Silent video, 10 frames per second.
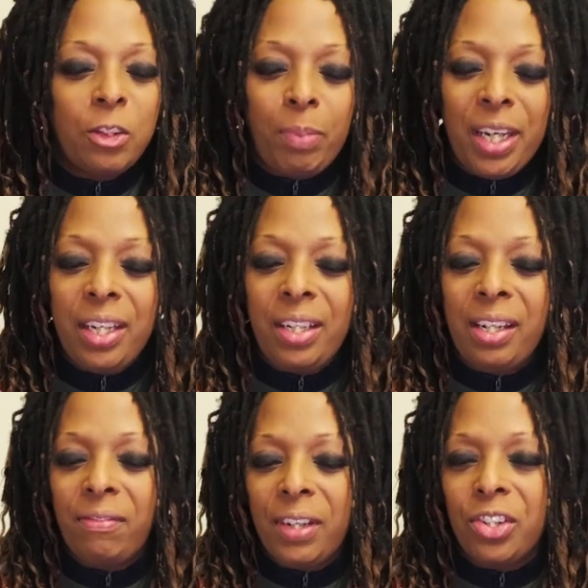this
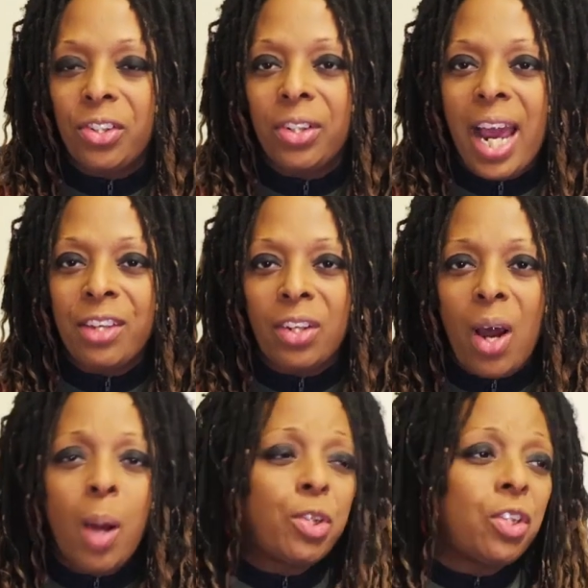PD feature as an
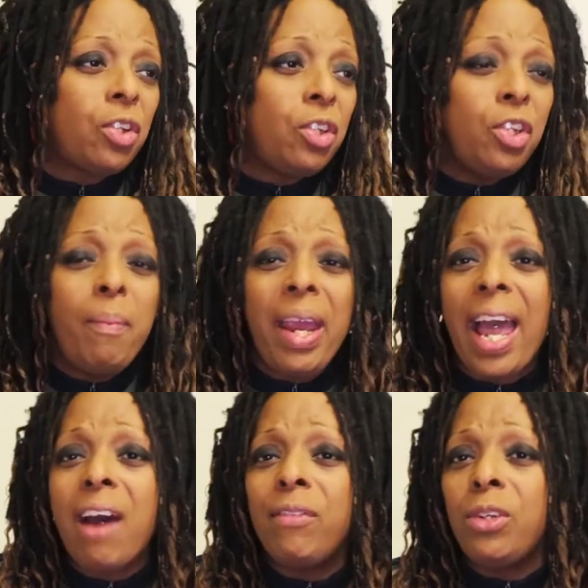option. So you may
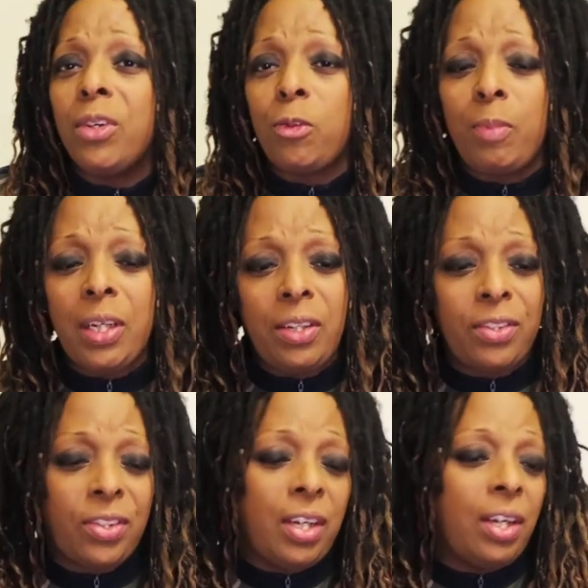have a
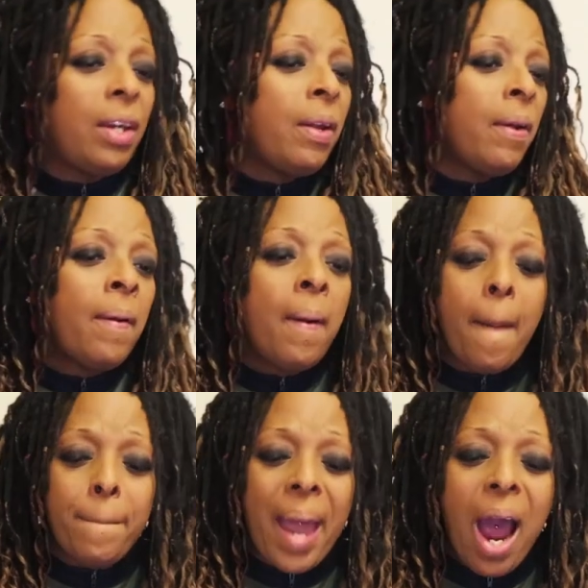USB-C
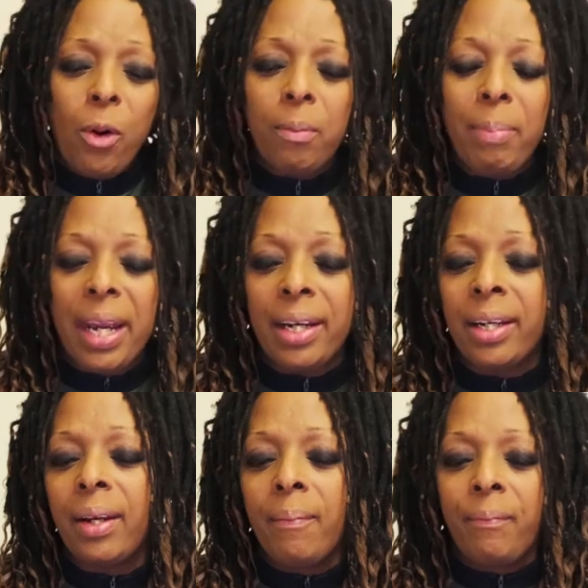power bank,
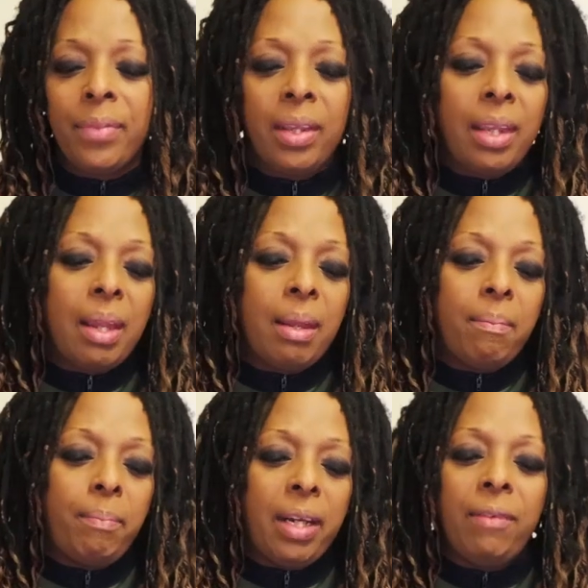
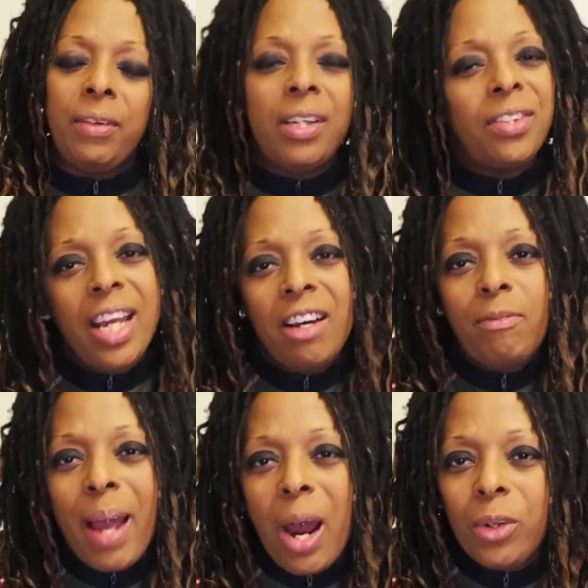but if it doesn't
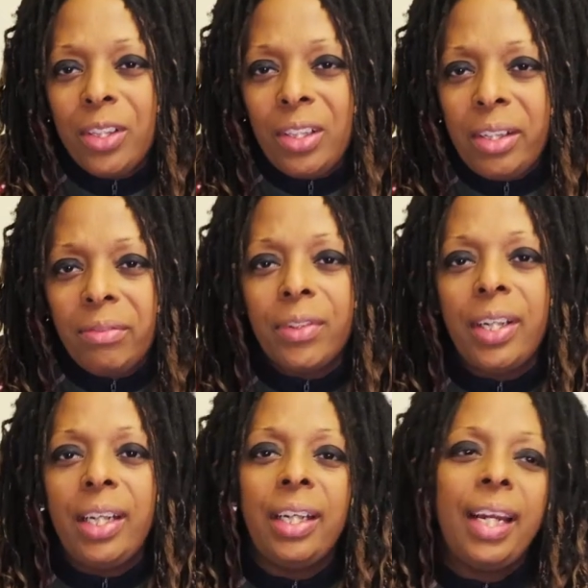have power
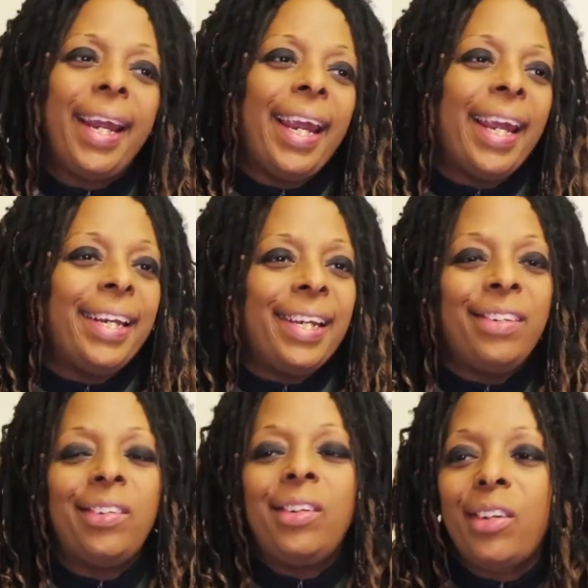delivery, it
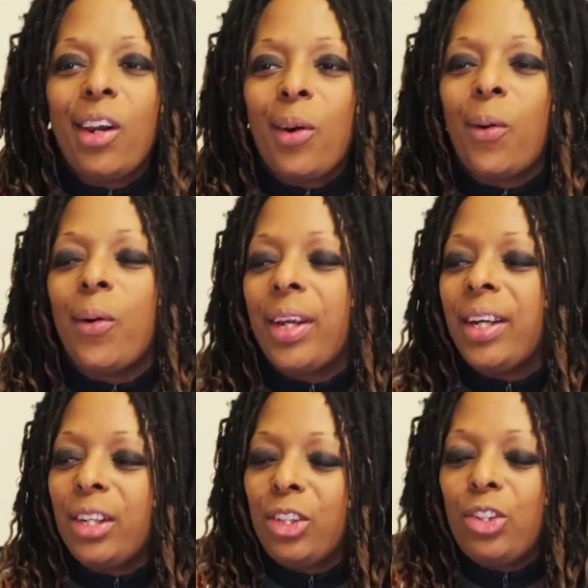isn't
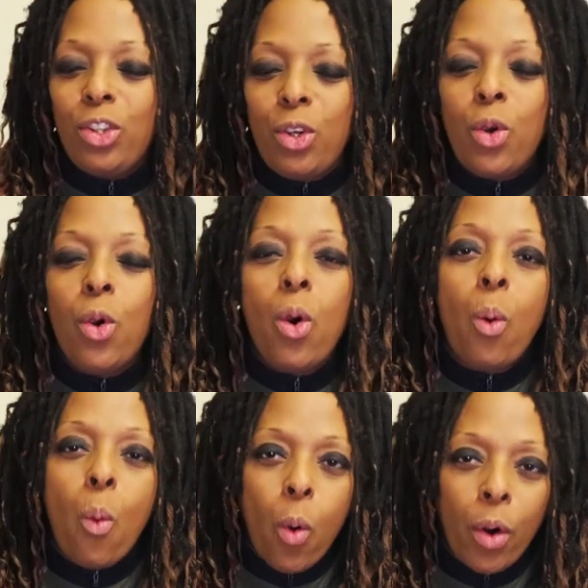going to
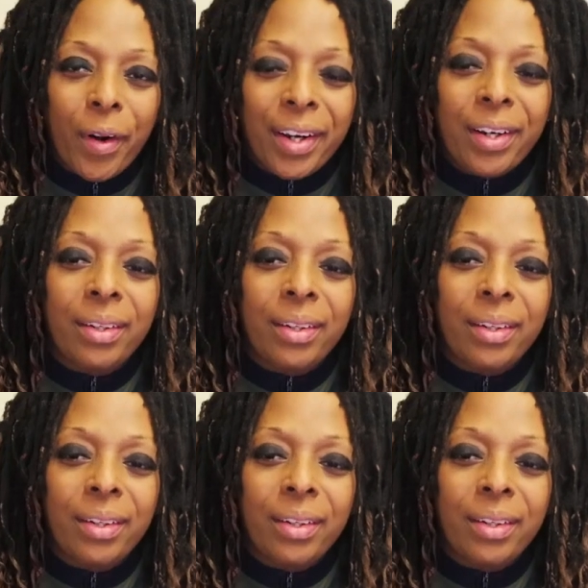work